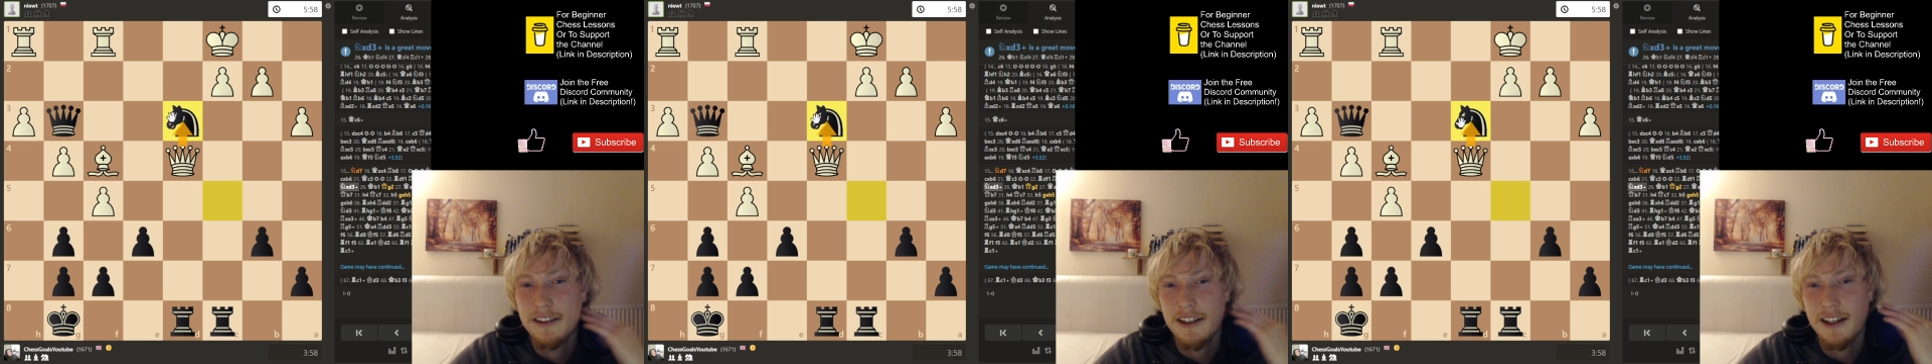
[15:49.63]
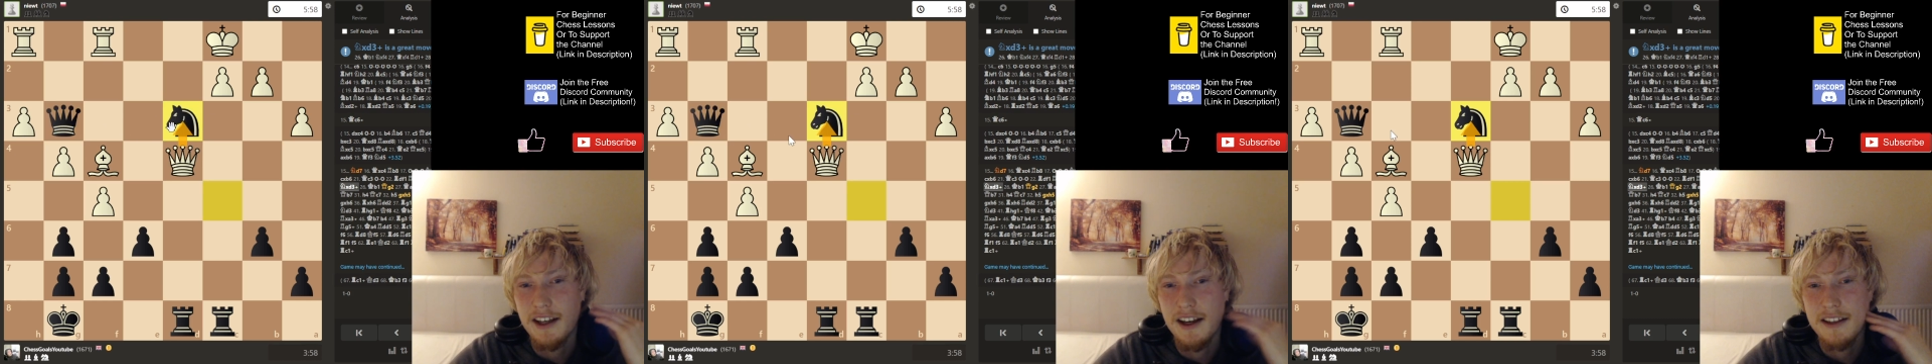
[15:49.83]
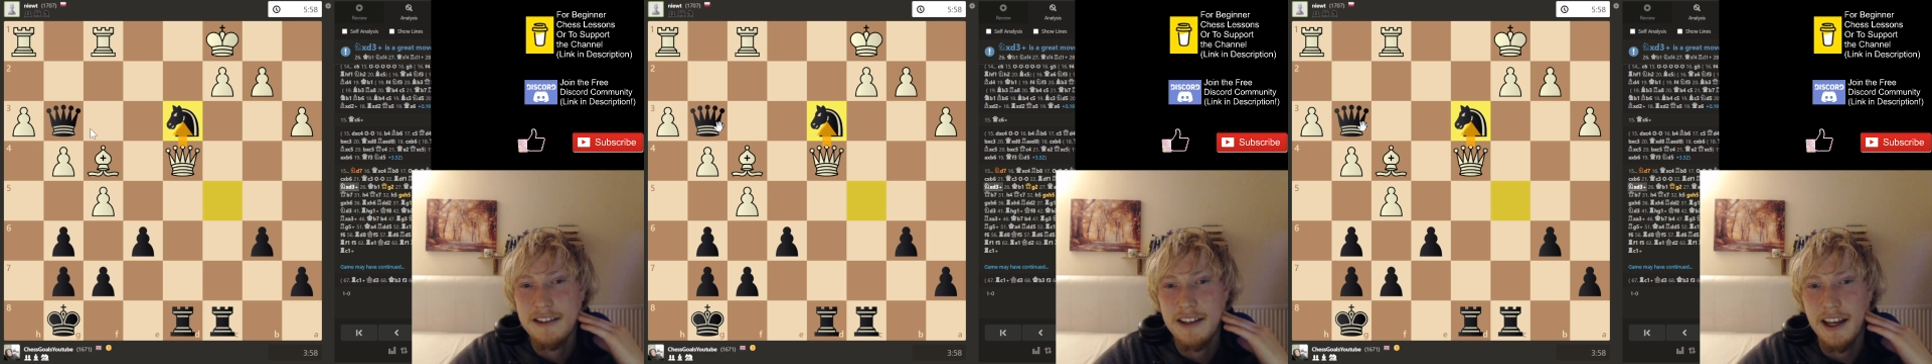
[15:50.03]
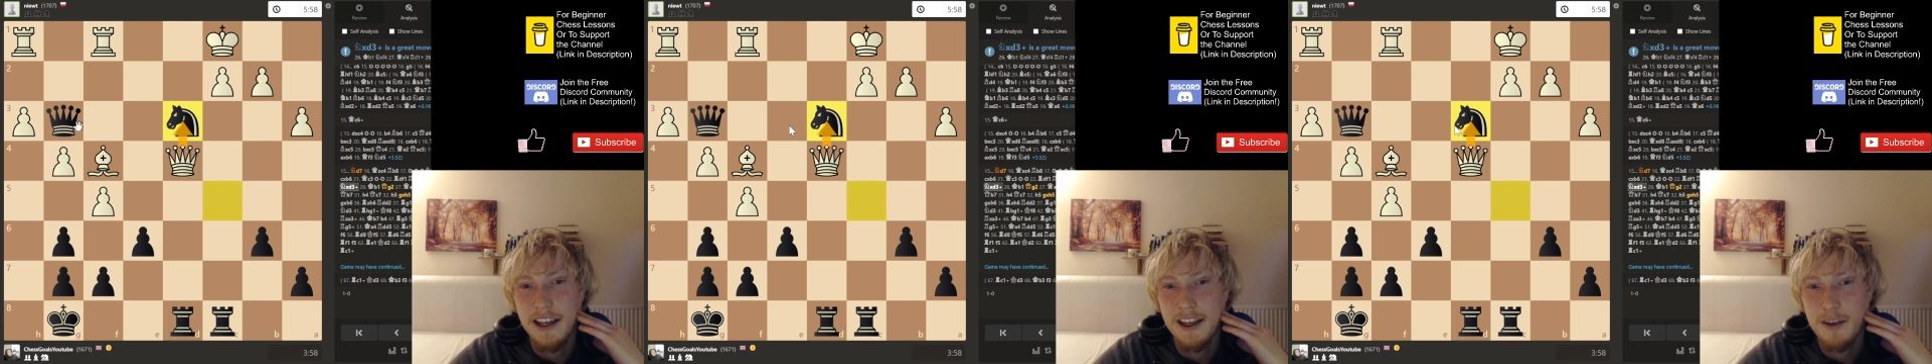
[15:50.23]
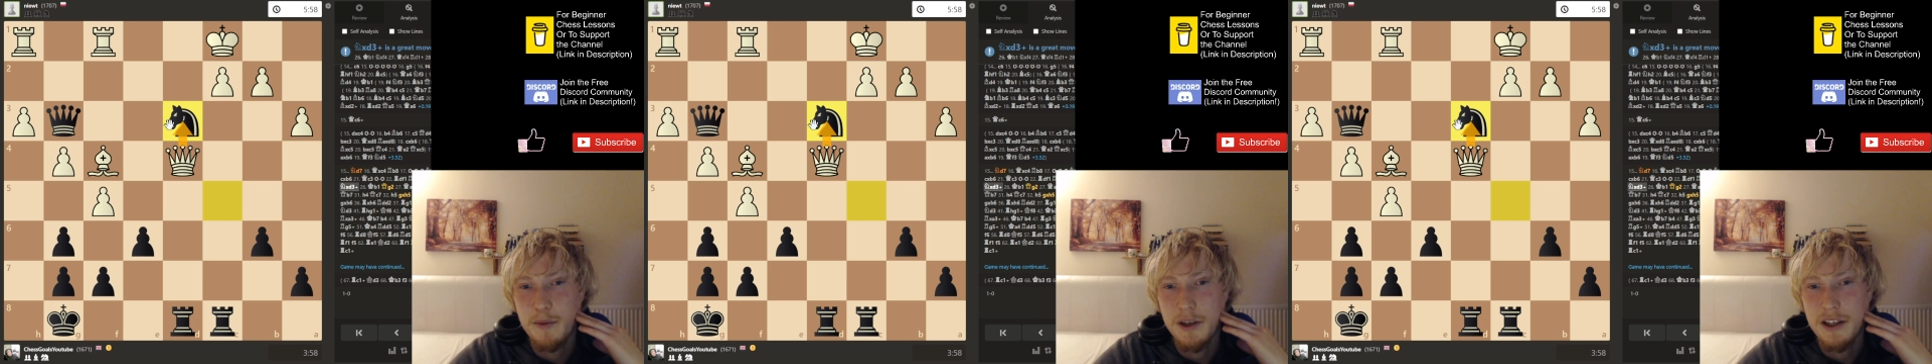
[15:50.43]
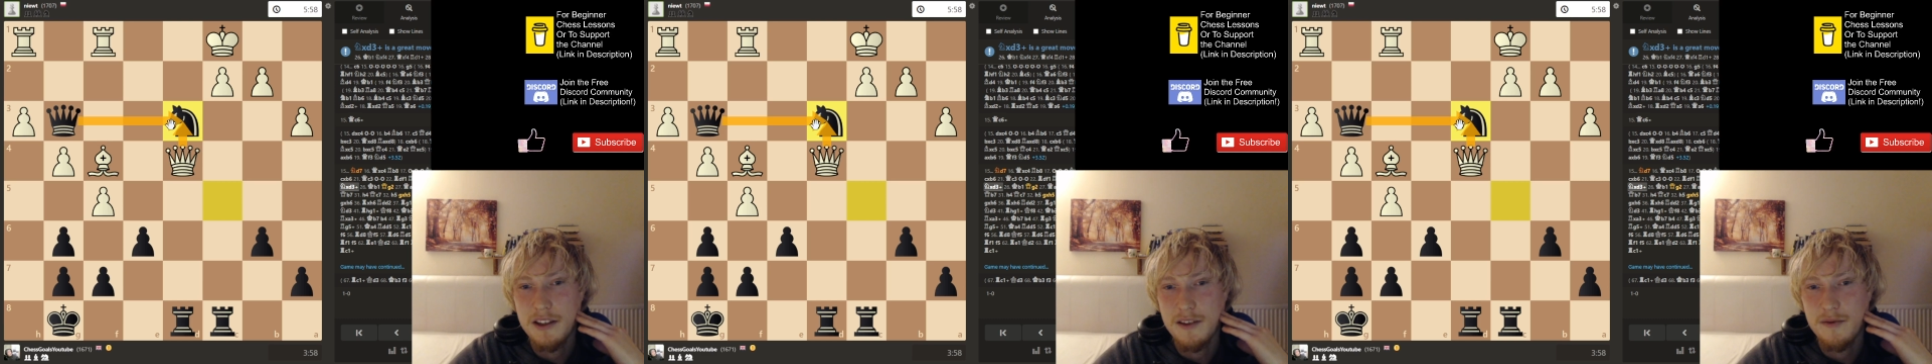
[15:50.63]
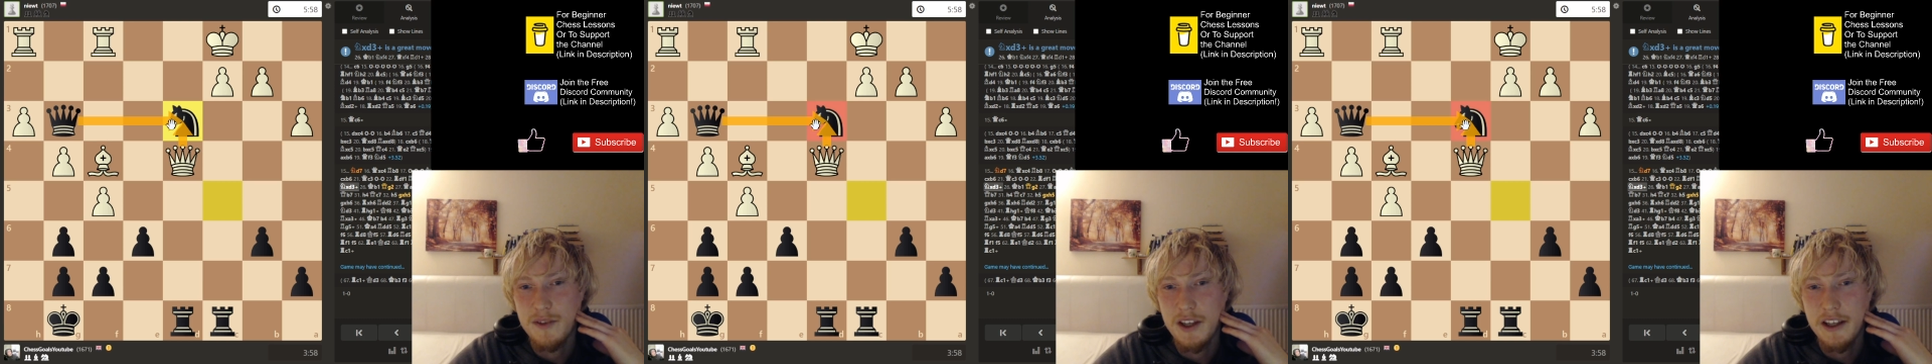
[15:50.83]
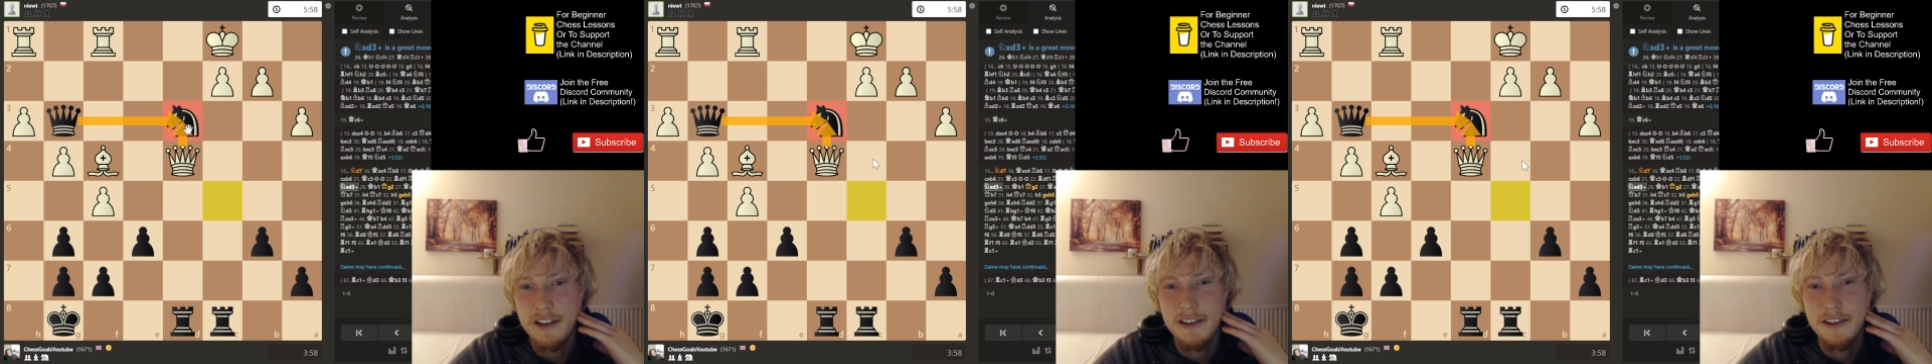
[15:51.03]
They can't take because of
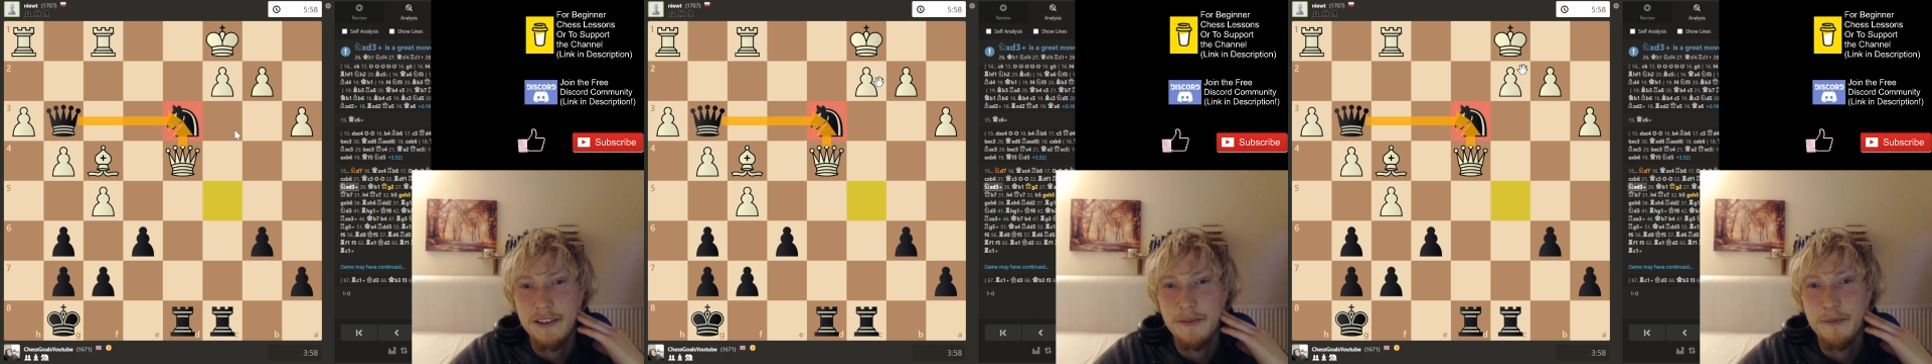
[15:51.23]
this.